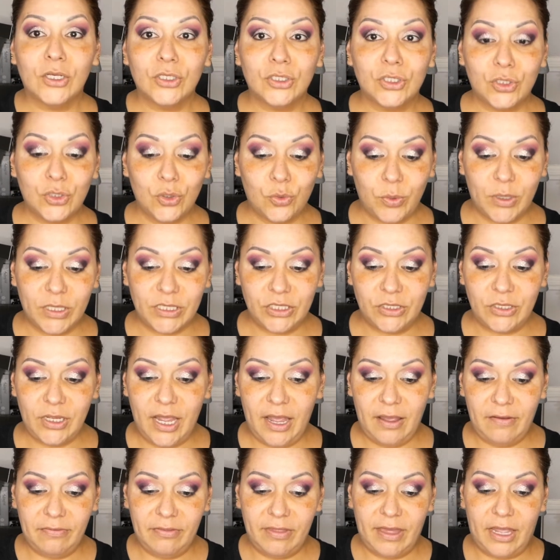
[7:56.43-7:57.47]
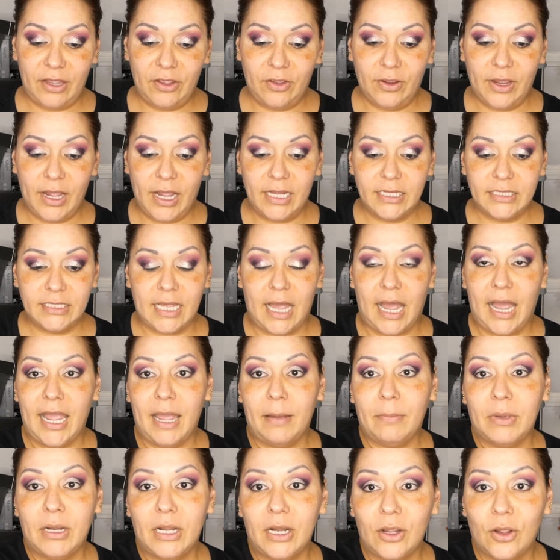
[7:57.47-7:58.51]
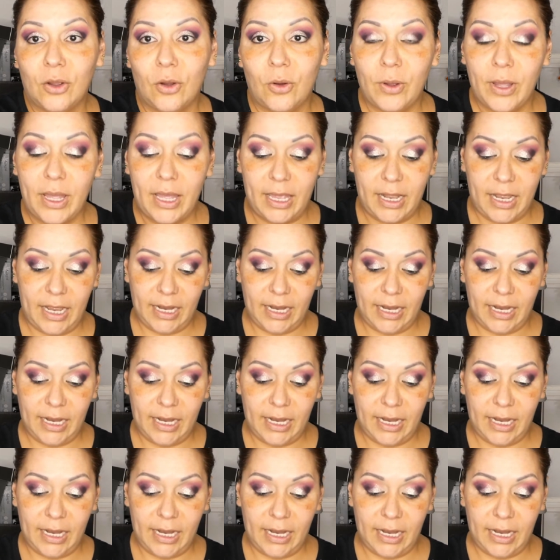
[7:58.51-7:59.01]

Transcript: So once you have that, you guys, I am going to go ahead